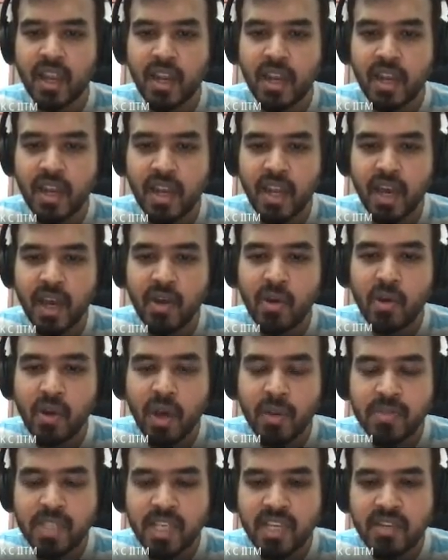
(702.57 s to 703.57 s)
Now
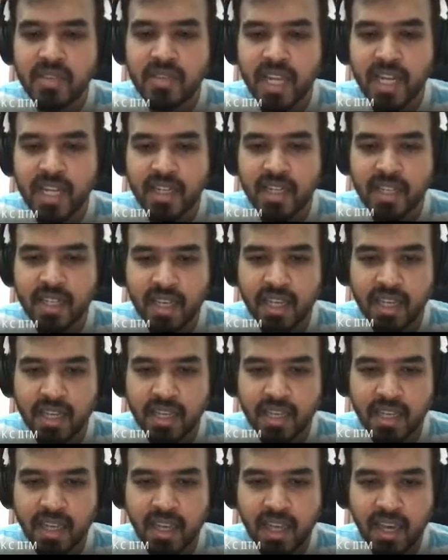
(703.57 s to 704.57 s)
observe that
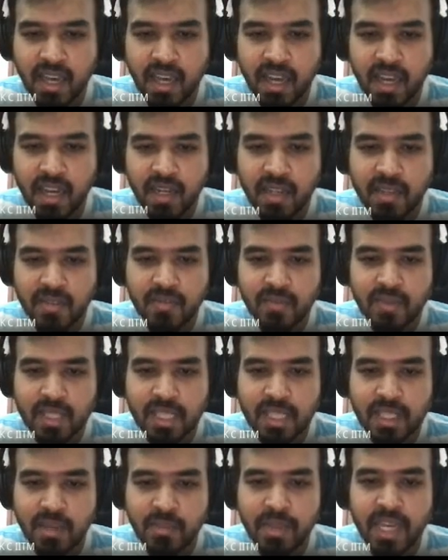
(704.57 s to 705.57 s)

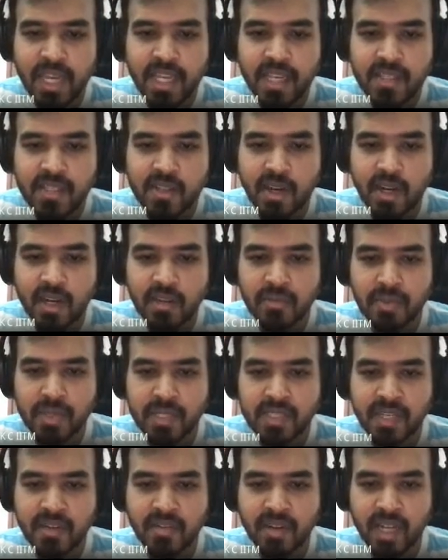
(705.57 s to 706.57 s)
the meaning is sort of
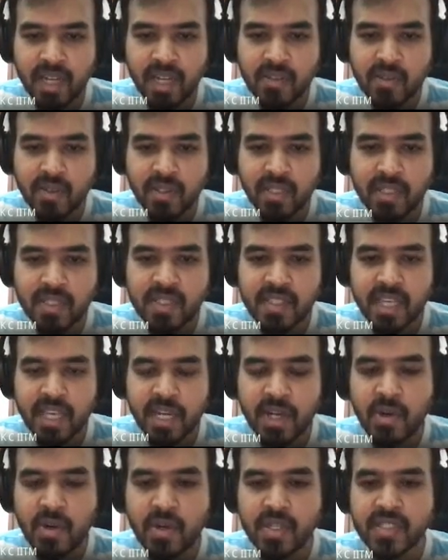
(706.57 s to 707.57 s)
preserved, right? So this
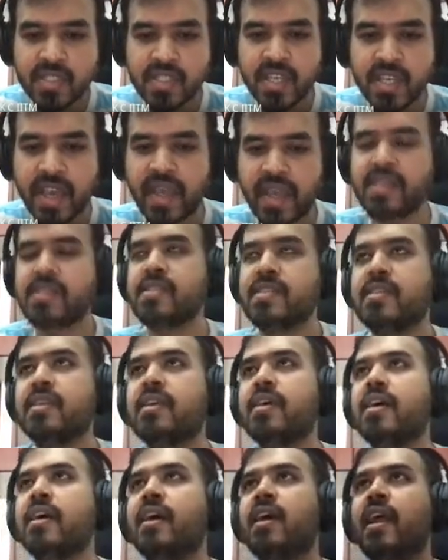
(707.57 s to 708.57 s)
ignores
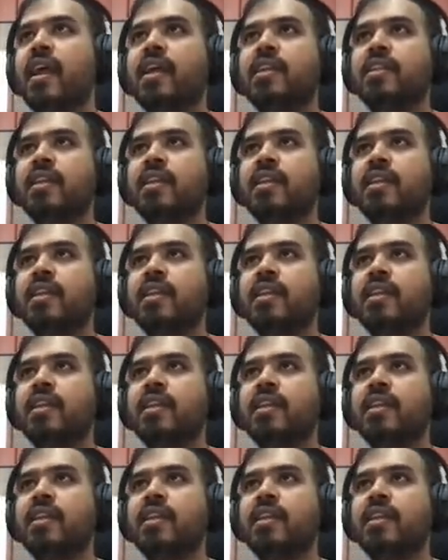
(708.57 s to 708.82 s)
x, right?